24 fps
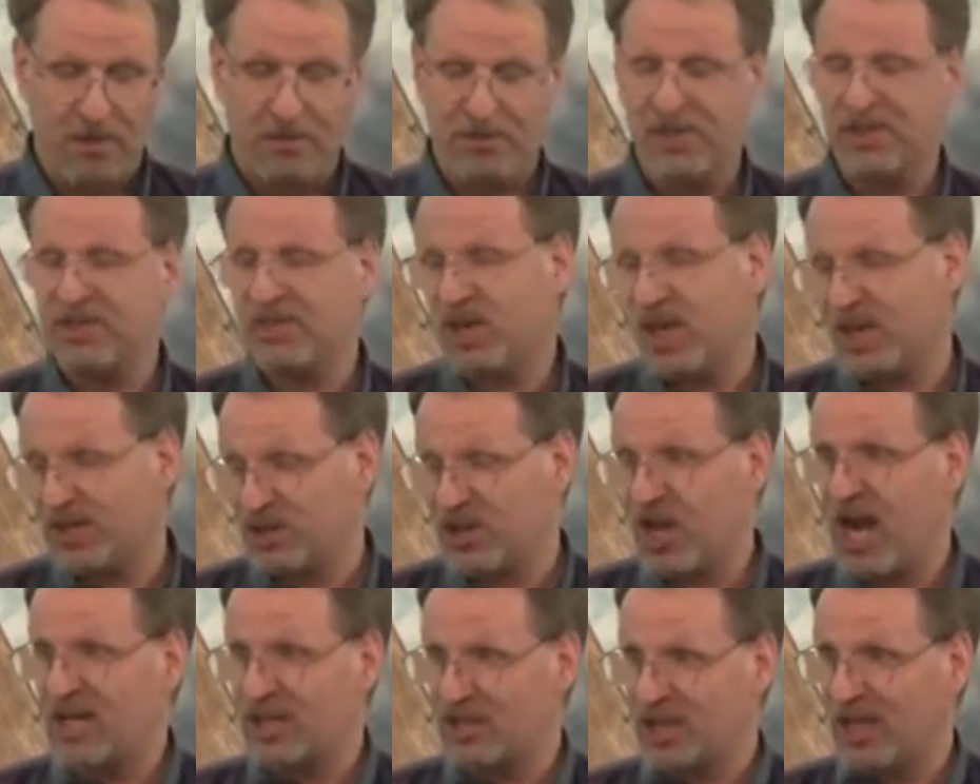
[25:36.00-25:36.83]
The
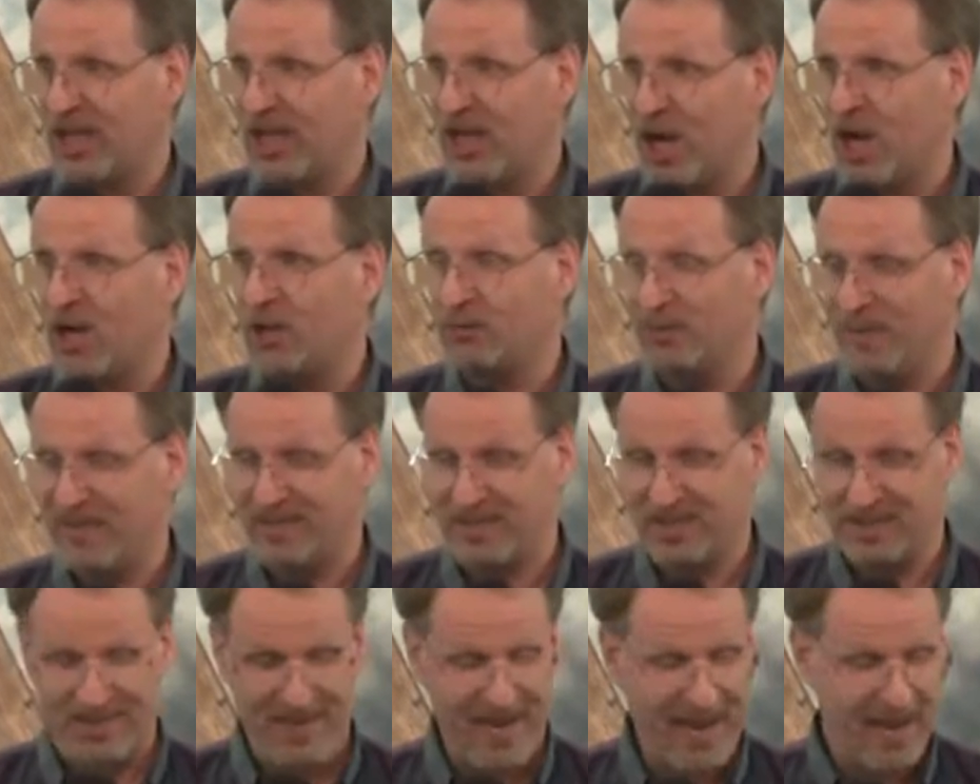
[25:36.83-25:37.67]
judge actually called me
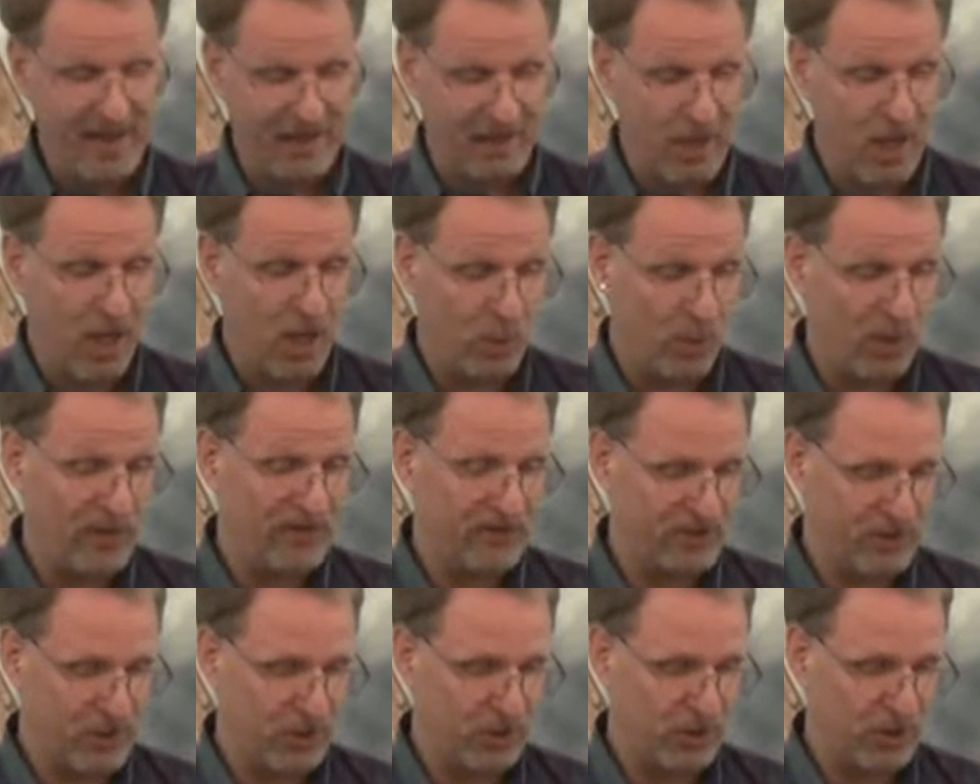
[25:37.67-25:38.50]
today along with
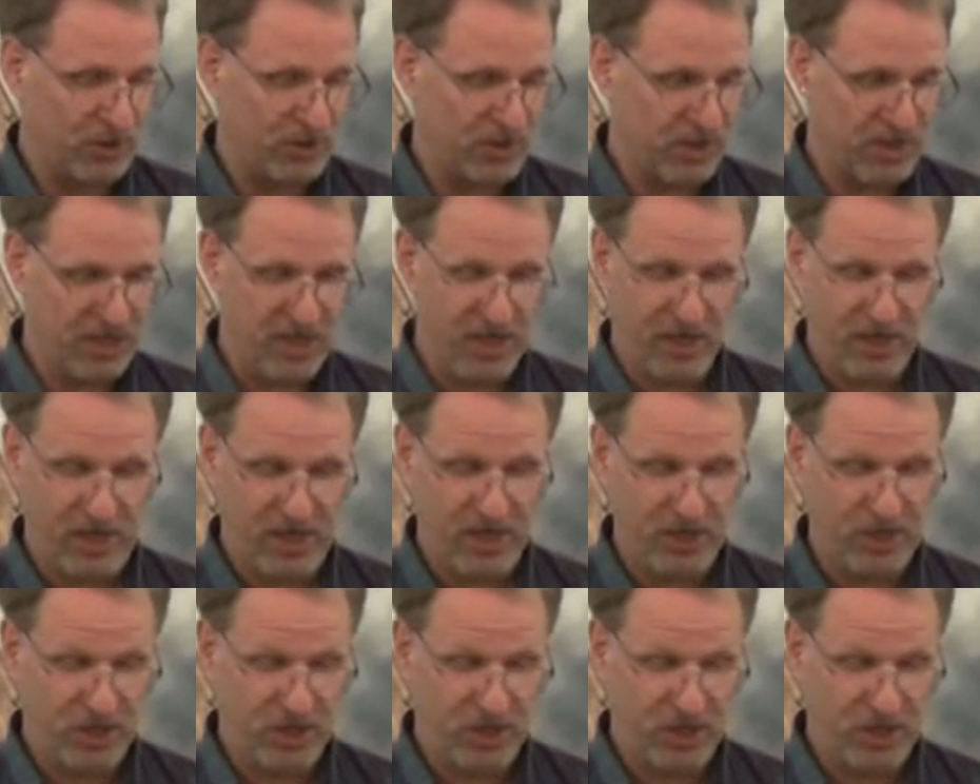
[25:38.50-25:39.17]
Social Security.